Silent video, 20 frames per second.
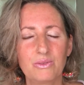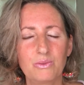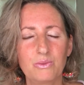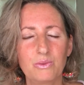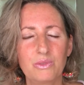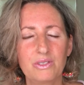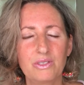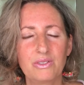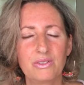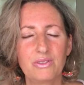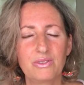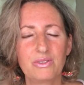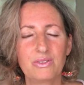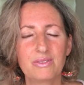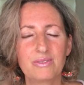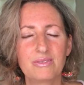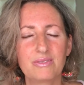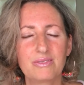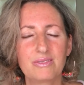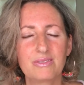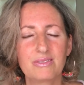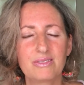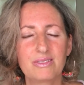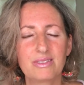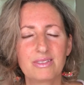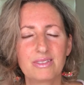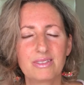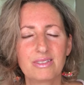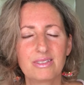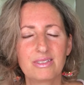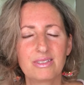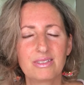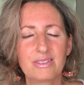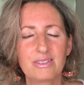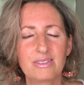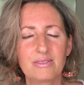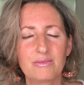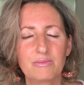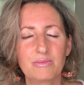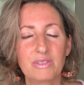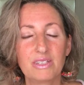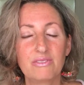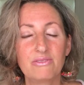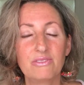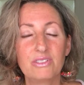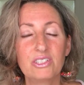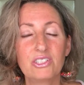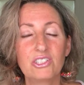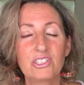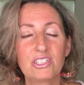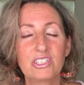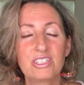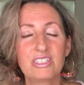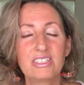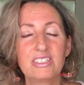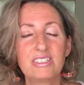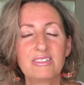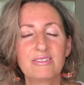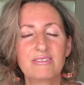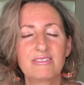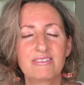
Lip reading: with my vision,